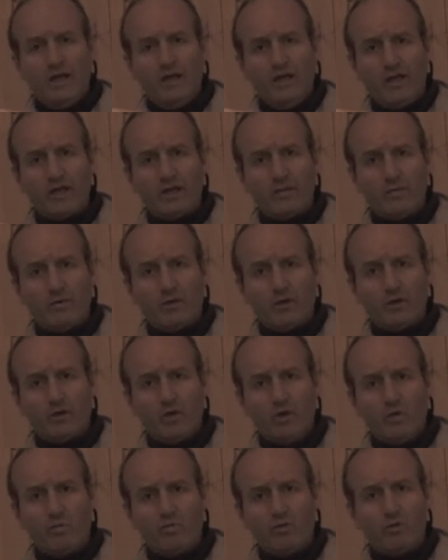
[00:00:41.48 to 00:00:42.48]
You can put the
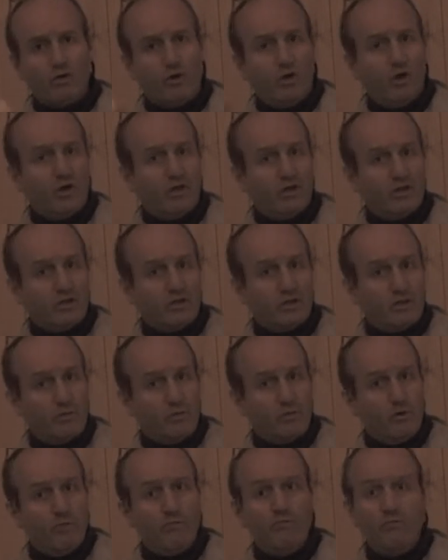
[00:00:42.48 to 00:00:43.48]
GoPro on the
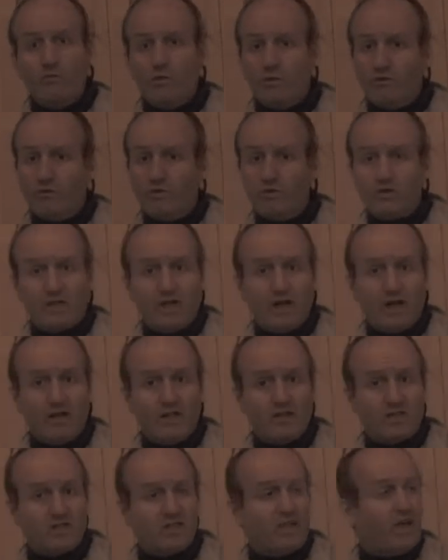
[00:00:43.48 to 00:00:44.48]
boom. We've used that on
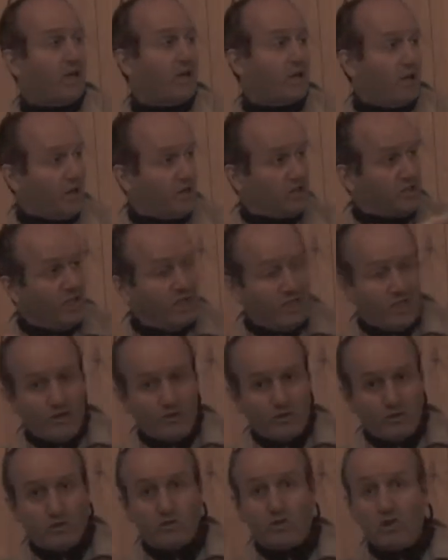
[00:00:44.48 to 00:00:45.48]
the stick. Extend
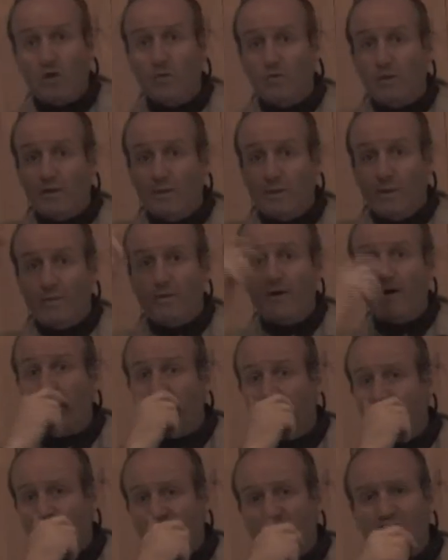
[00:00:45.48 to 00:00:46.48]
out the top and up
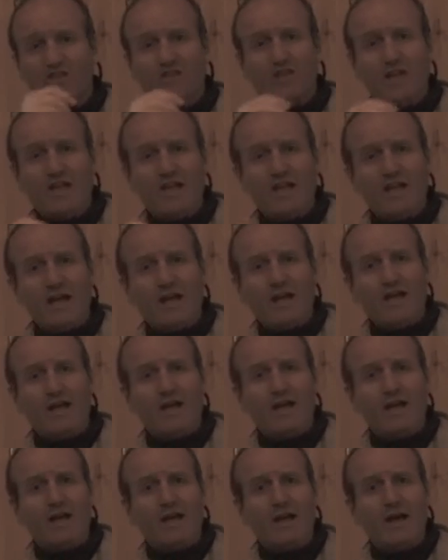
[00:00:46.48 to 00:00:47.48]
above. But to try and get
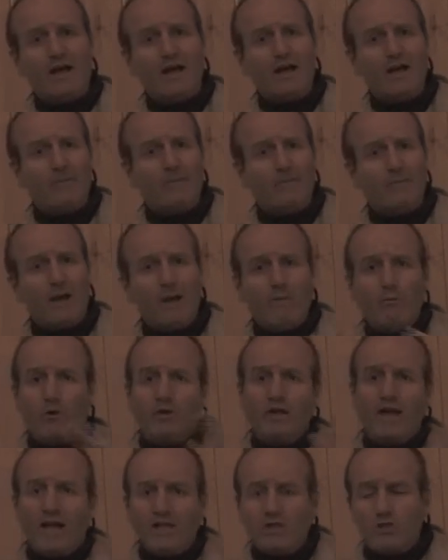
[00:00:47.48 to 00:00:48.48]
a, a, a more
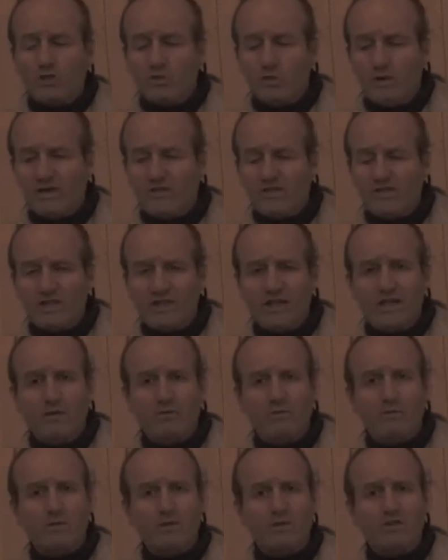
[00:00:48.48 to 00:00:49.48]
natural way of
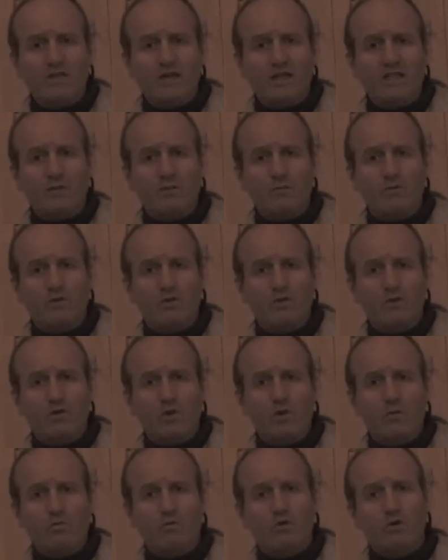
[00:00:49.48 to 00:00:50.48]
skiing, we've been trying to put the
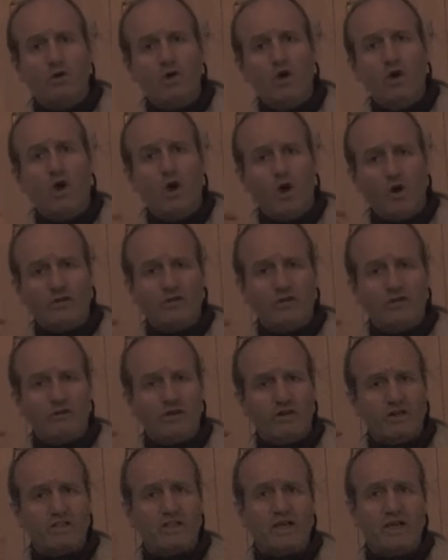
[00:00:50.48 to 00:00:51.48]
GoPro onto a
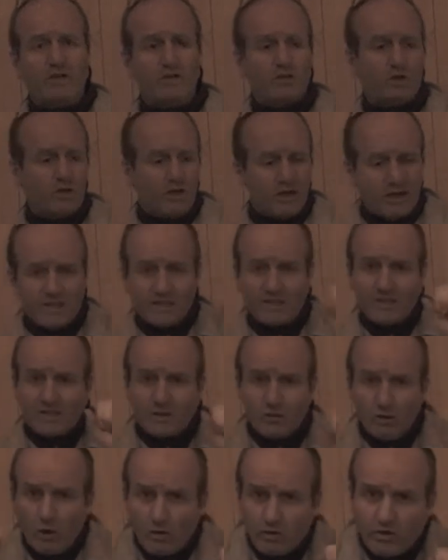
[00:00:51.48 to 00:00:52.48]
rucksack. So you can actually
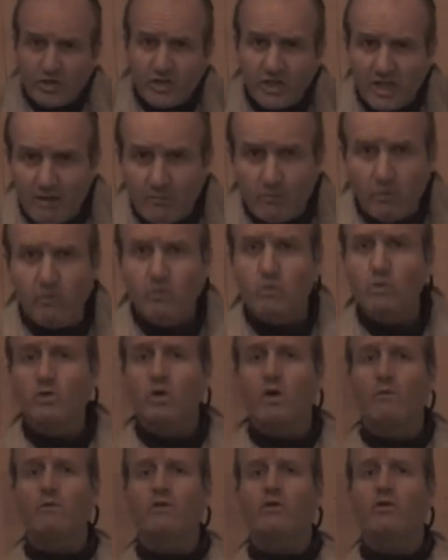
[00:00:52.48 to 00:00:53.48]
do all the ski moves you would
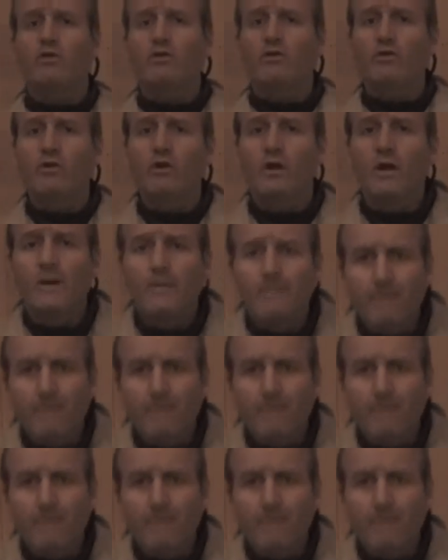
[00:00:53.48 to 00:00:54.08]
normally go through